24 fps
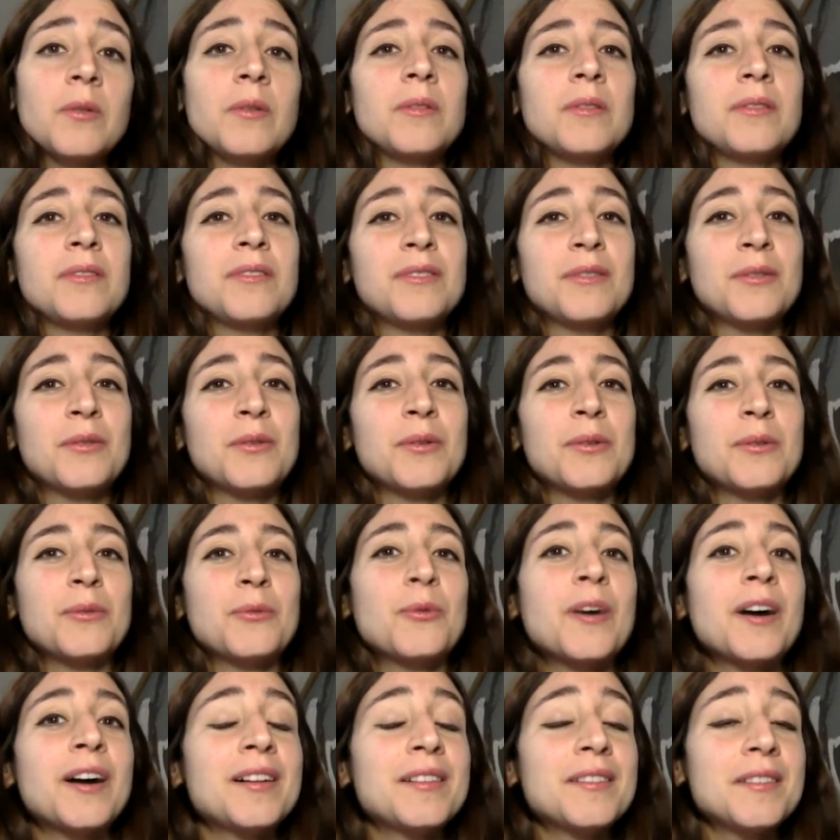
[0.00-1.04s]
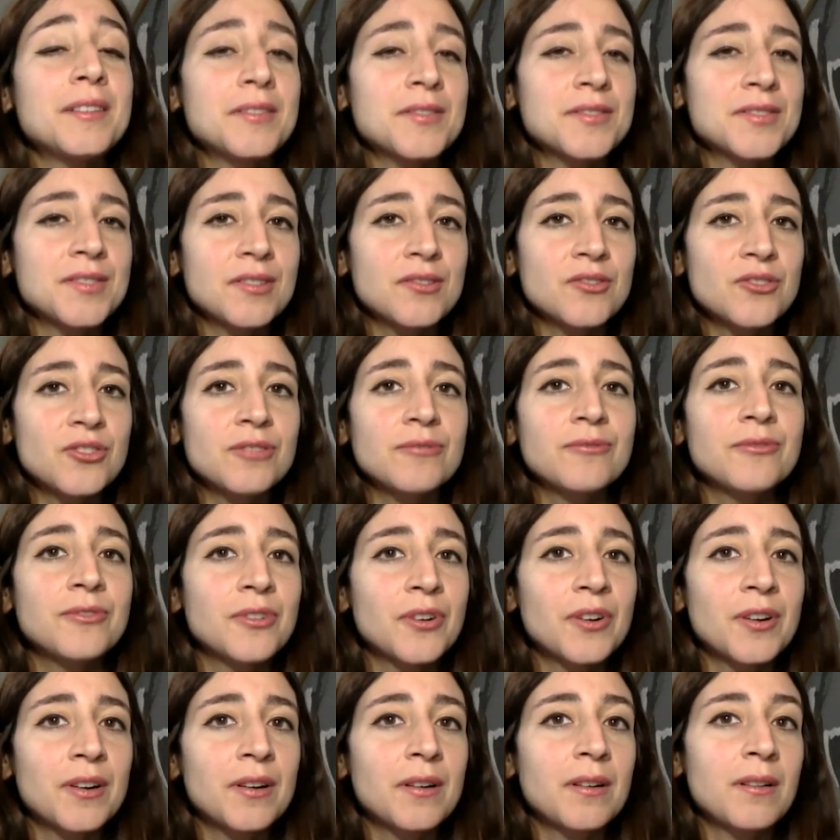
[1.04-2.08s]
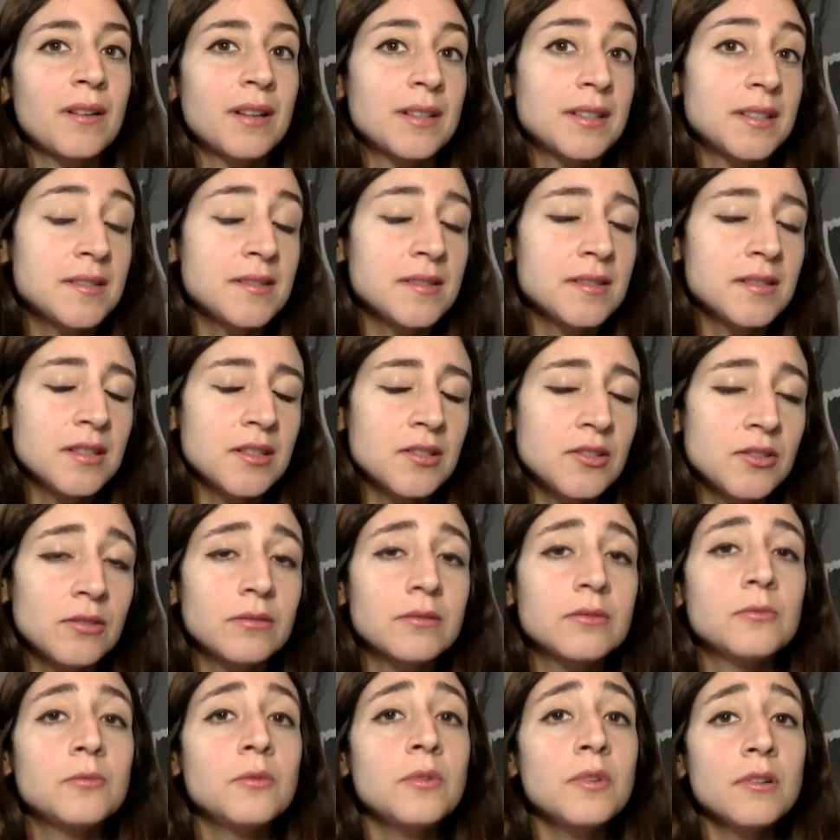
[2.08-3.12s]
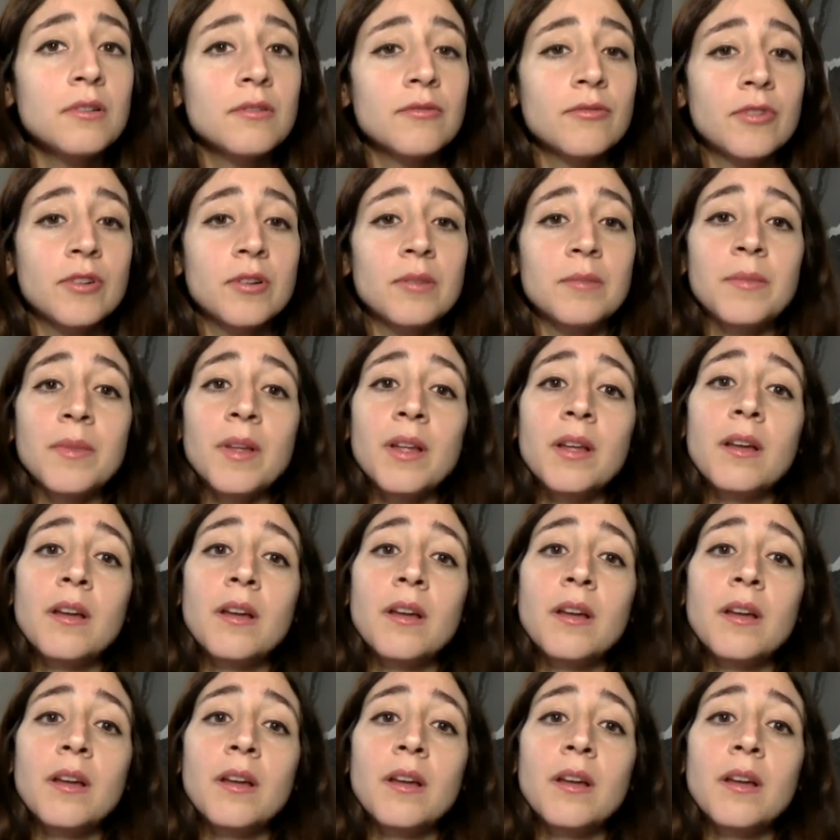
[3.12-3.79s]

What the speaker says: while they're searching for a destination to work from.